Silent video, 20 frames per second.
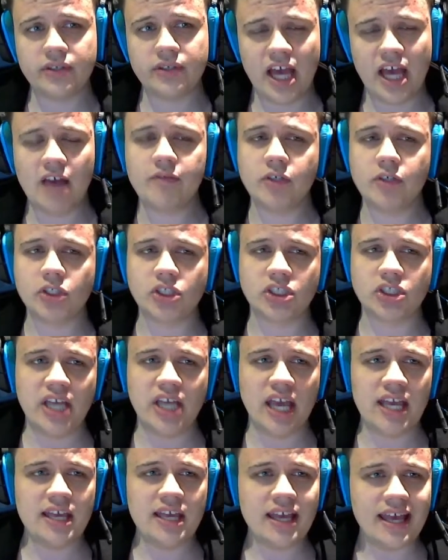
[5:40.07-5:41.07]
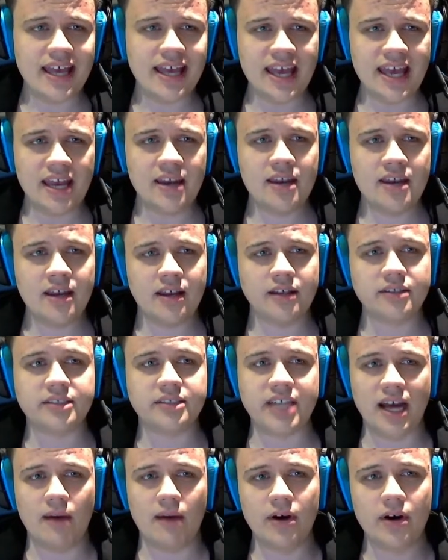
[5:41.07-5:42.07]
you have to stay in
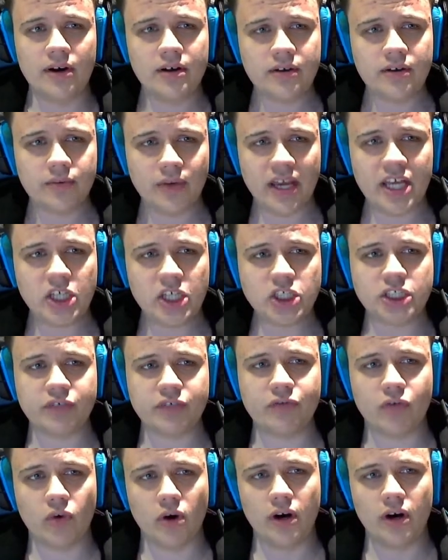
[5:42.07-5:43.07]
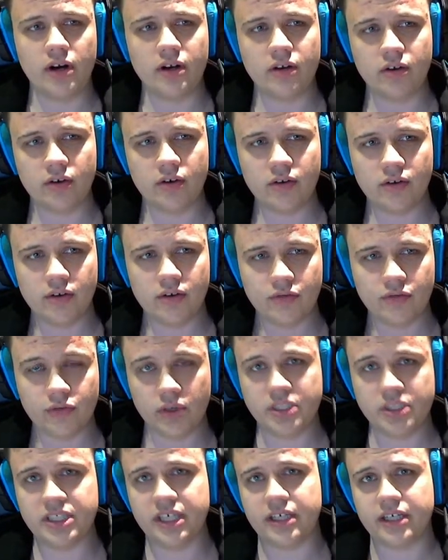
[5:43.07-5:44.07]
tower range for
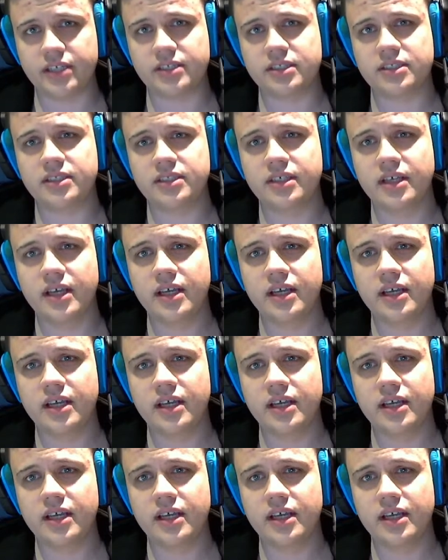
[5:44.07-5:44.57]
4 seconds.